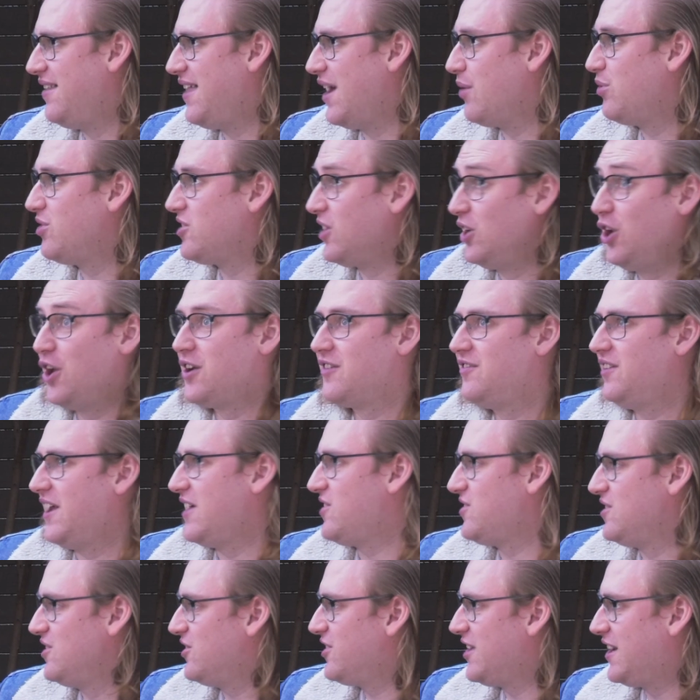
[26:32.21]
there was a lot of
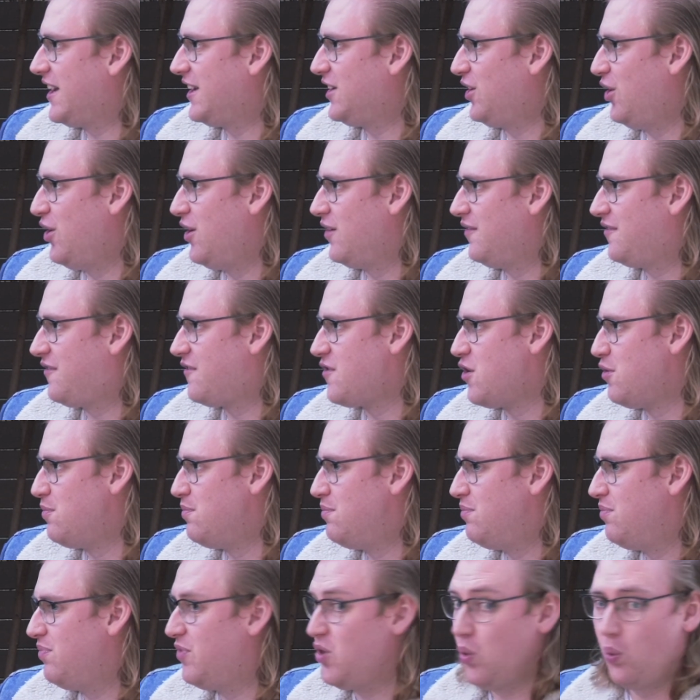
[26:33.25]
lessons that I'd learnt
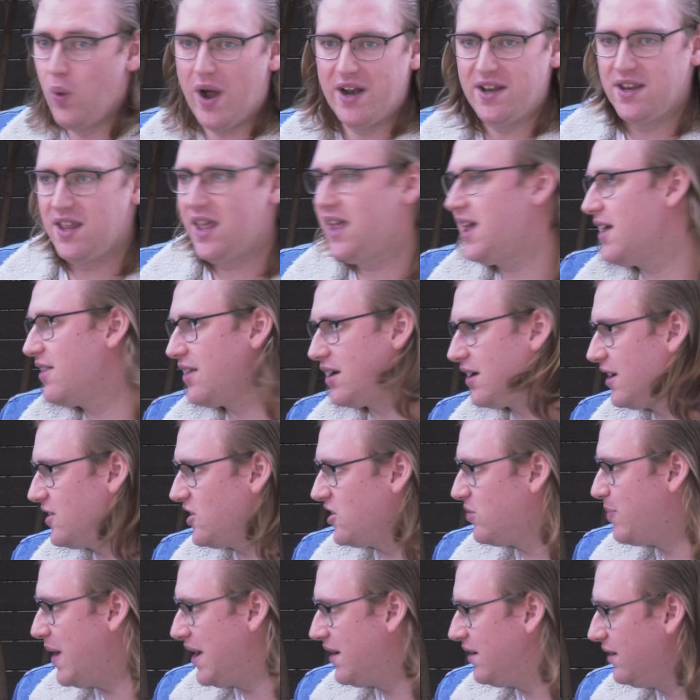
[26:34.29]
from the 1 year that I'd
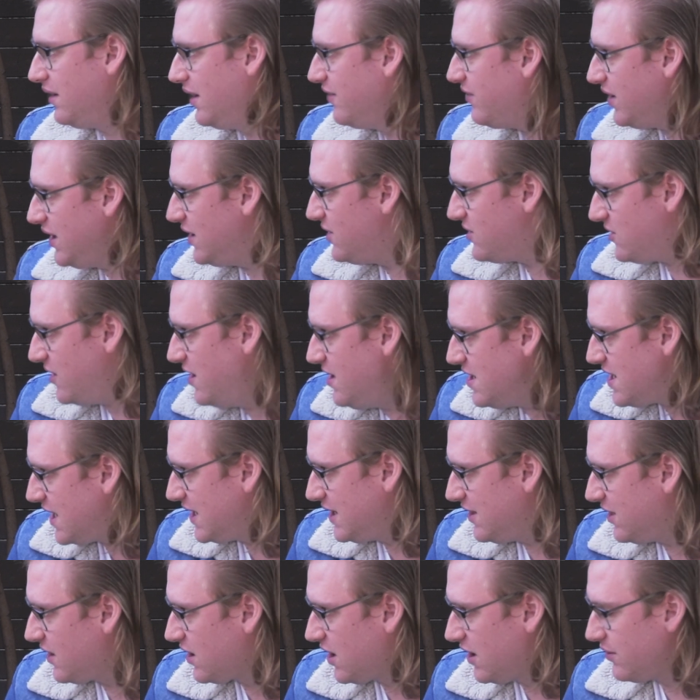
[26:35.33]
spent living in
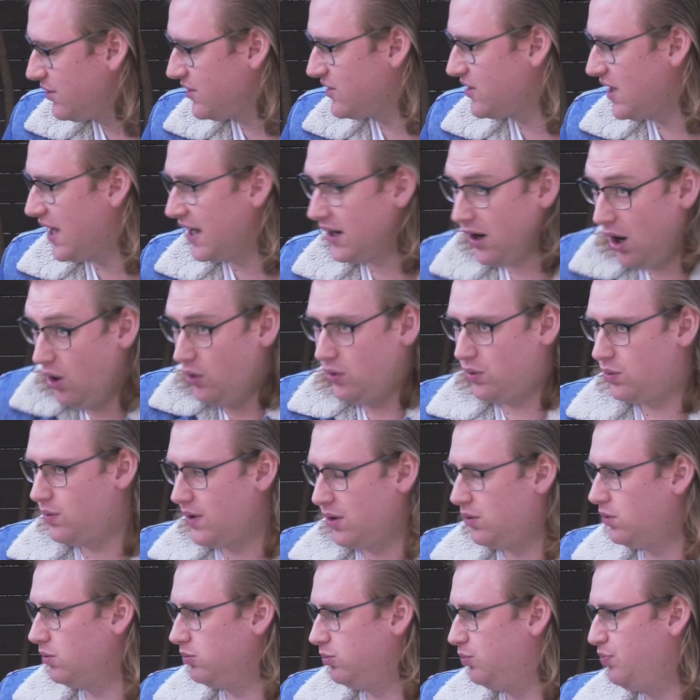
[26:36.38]
Sydney that I was like, oh
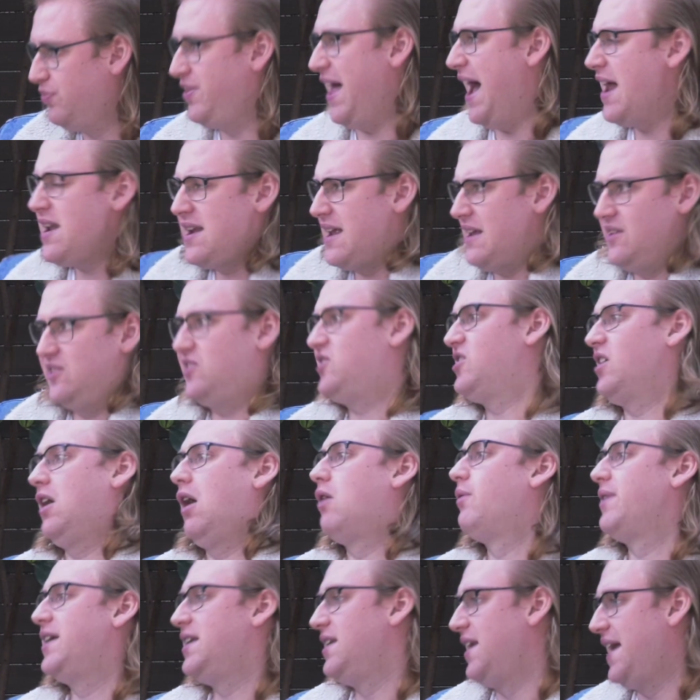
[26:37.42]
well, that needs to
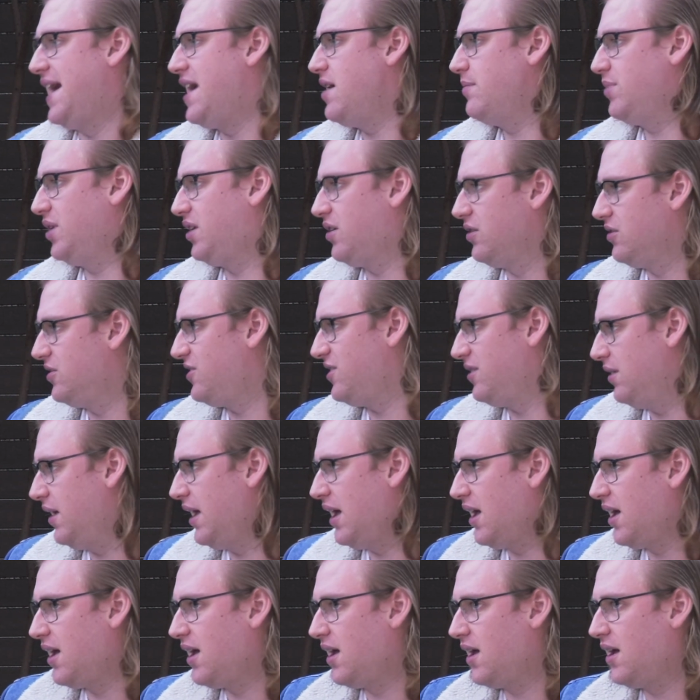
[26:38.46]
go in now because
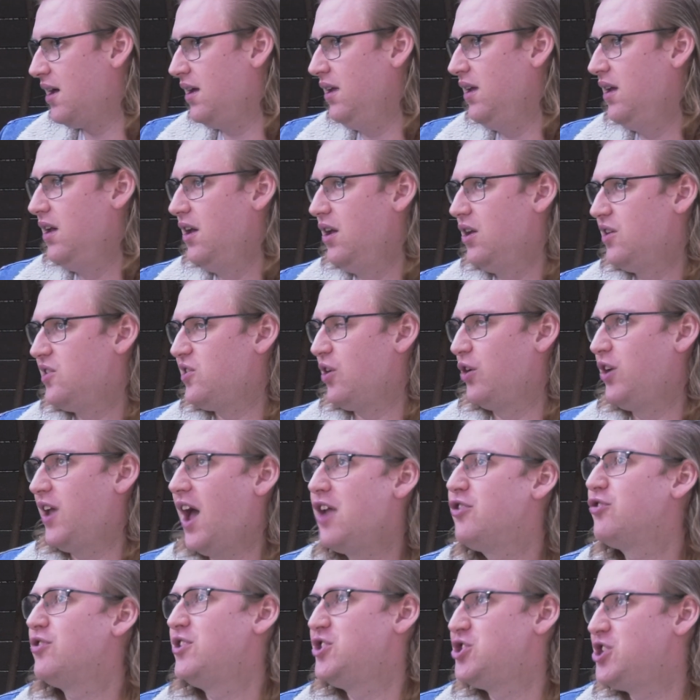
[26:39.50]
so
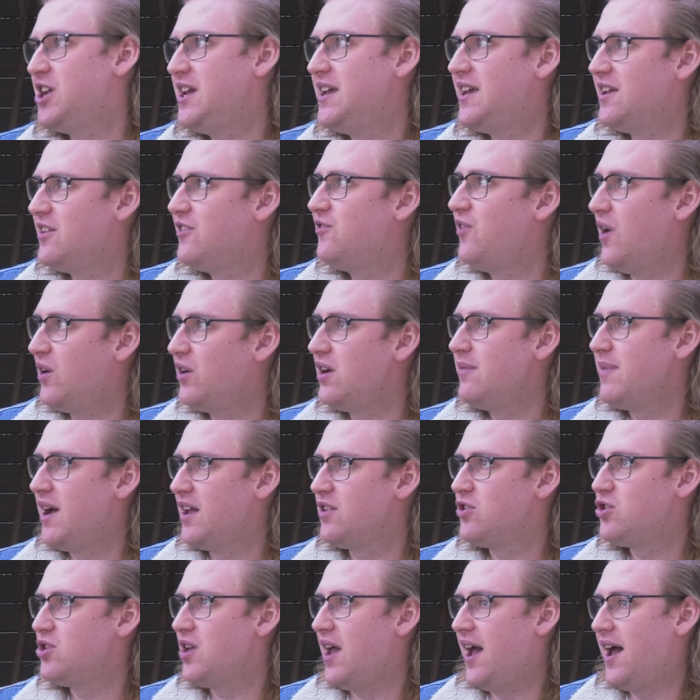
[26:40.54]
Country Chic is very
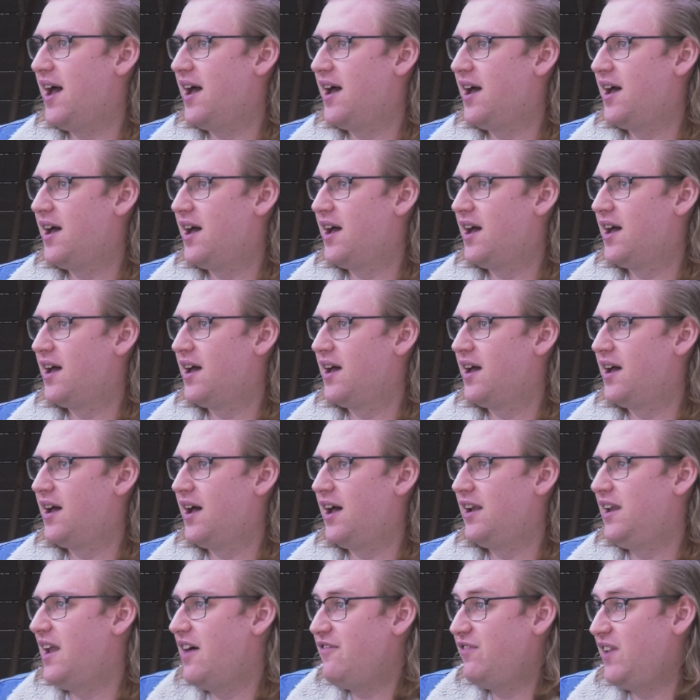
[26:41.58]
much
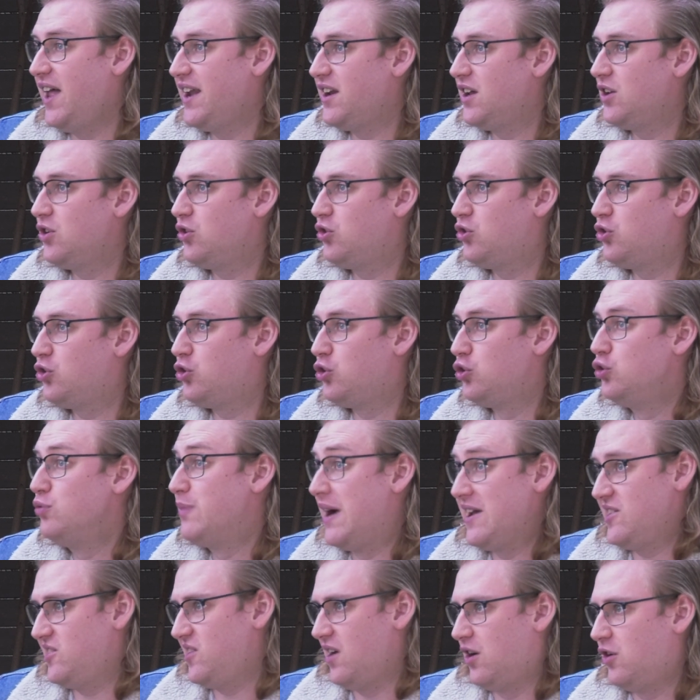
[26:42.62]
a love letter to
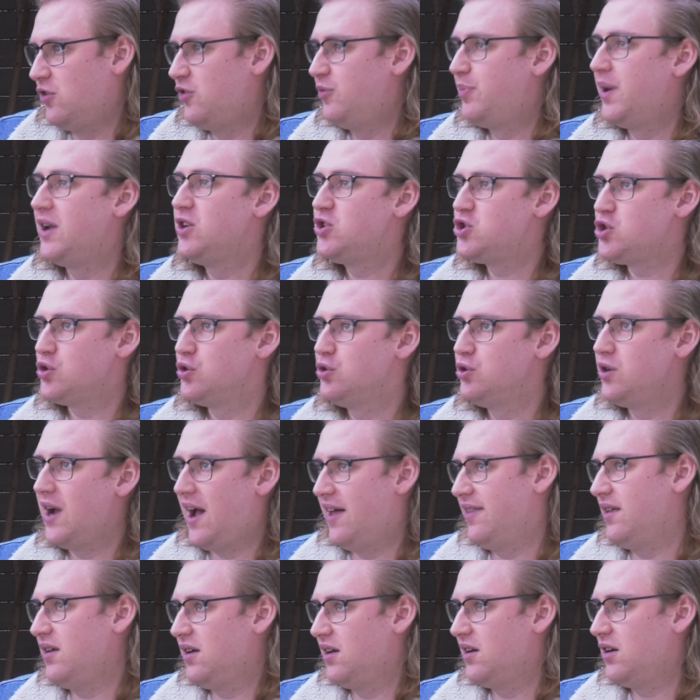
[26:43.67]
myself, but to
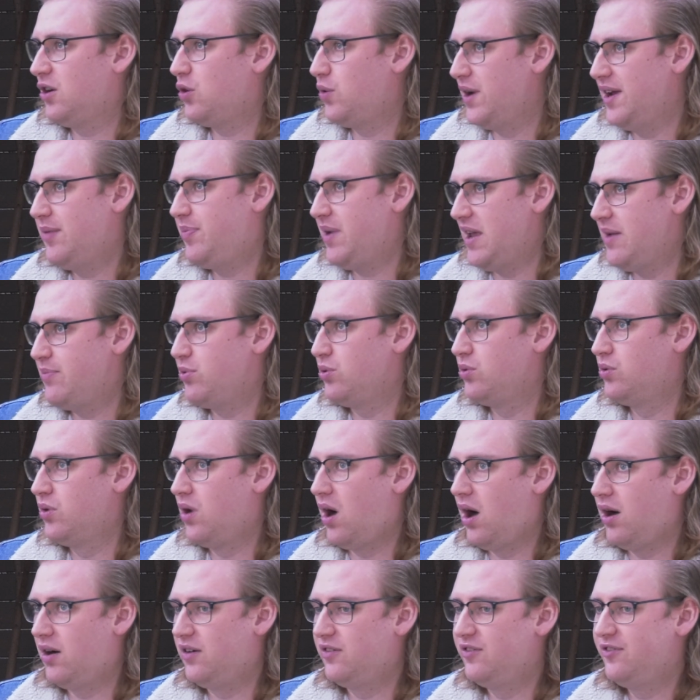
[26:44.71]
other queer people
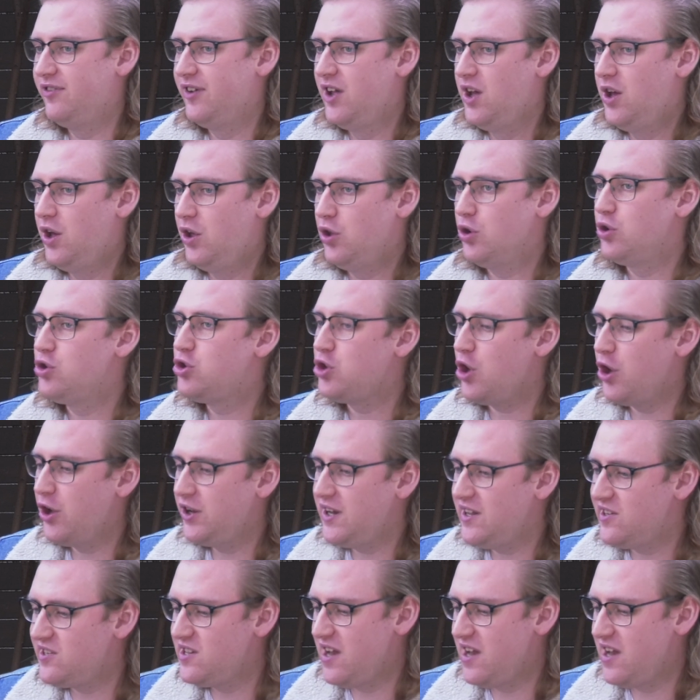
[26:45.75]
of your journey's